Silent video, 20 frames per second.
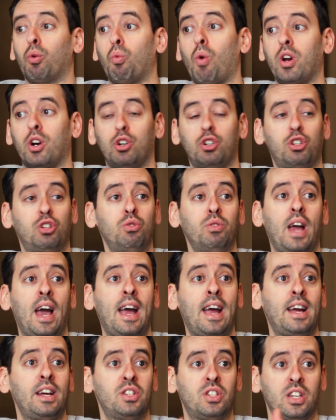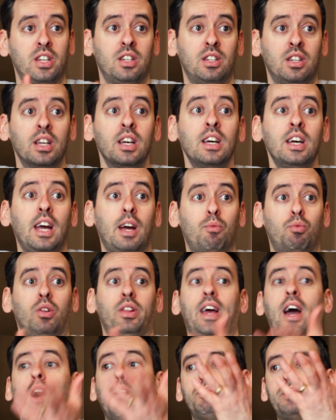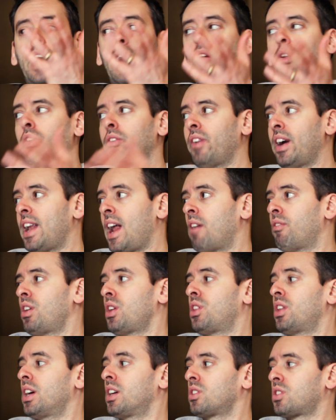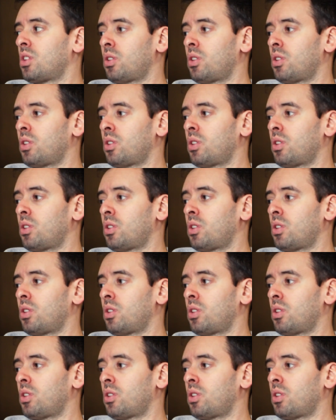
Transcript: for 1 or 2 days, and it really helps elevate everything.